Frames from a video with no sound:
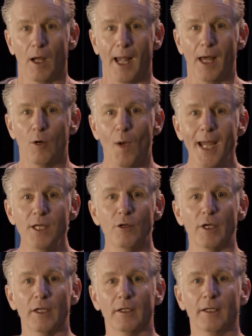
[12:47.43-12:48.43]
How do I
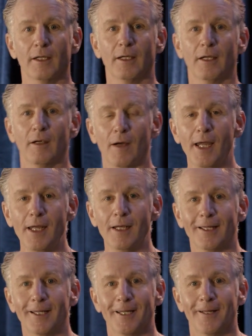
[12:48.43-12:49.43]
do it? Right?
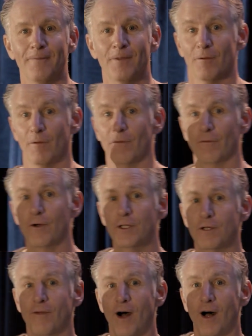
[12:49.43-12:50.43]

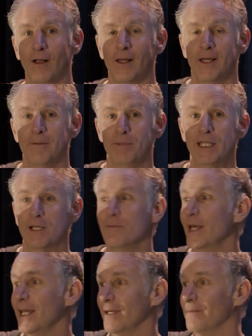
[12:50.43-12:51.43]
First of all, be
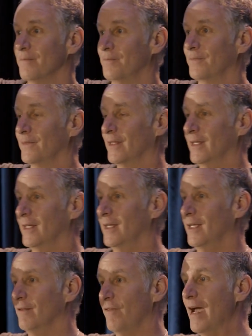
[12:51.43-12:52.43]
committed.
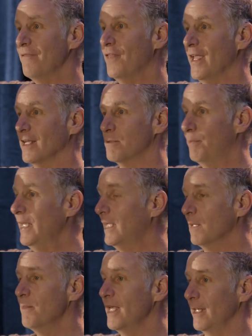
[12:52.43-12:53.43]
5 things. Be
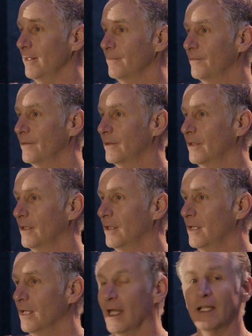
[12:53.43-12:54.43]
committed.
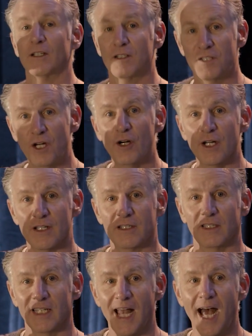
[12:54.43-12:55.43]
Like seriously,